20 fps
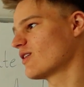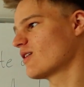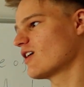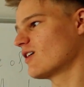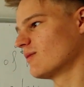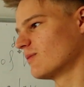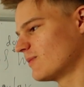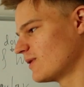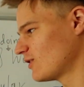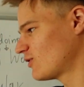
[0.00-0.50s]

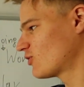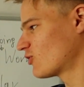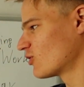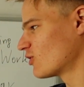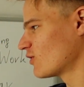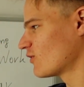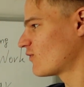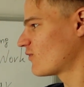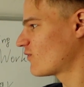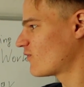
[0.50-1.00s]
a bit
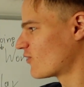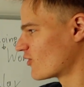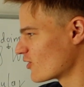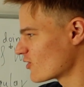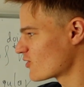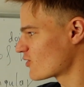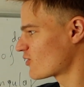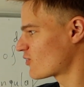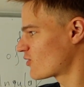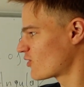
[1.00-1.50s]

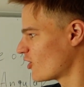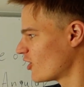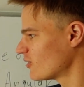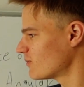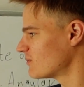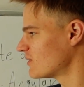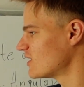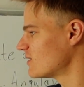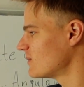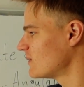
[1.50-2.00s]
further
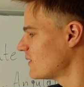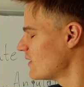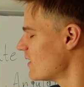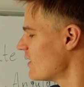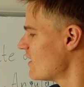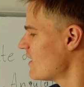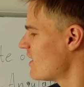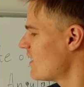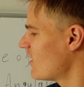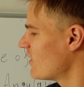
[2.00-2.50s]
thought maybe,
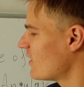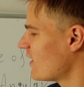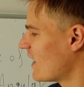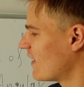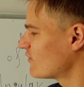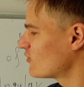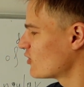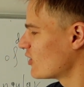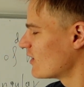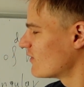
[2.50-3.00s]
they
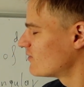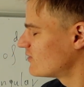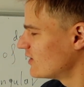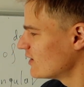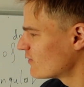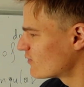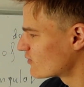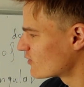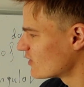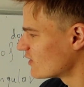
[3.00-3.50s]
have to have
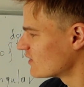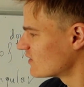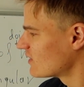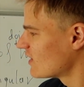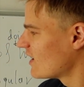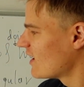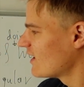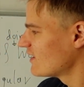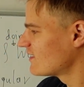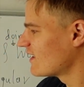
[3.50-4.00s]
different
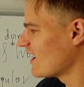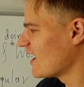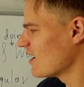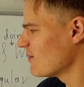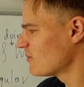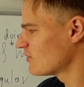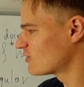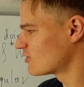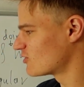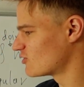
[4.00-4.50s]

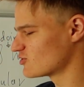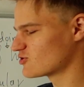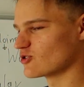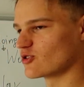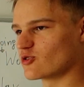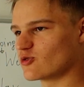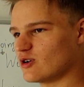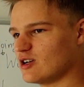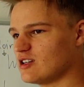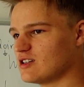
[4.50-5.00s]
diameters
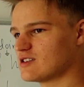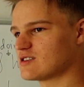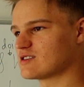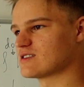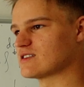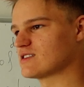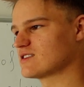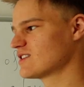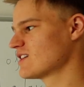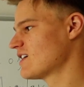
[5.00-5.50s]
or
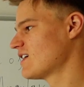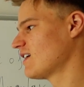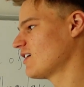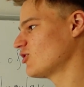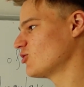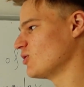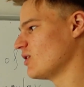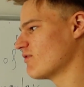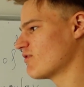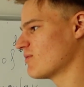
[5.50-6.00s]
radiuses
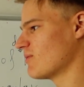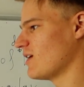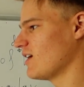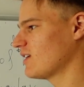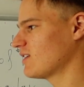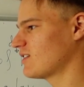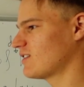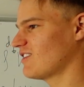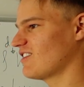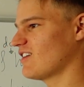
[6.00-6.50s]
to even
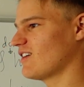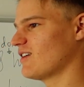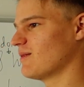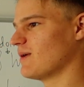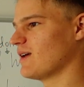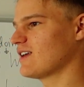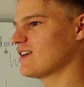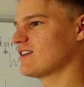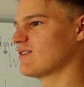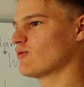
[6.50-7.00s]
make
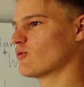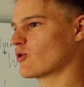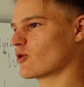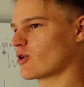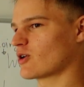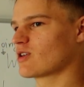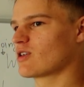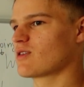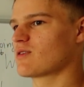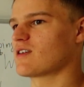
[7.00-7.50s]
it
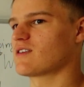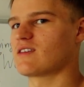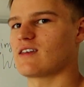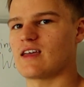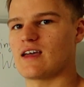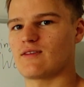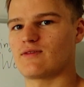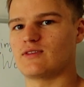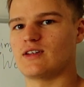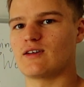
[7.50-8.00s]
work that they
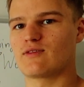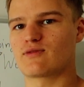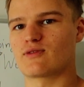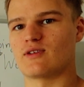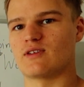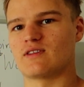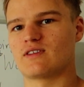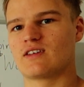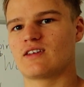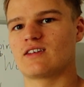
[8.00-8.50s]
have
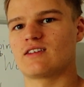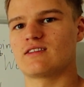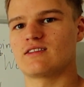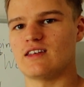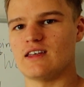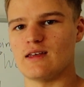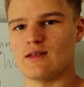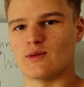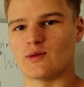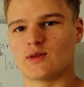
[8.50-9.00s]
different
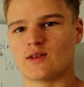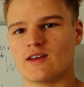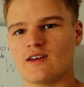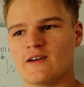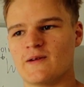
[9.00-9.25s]
teeth.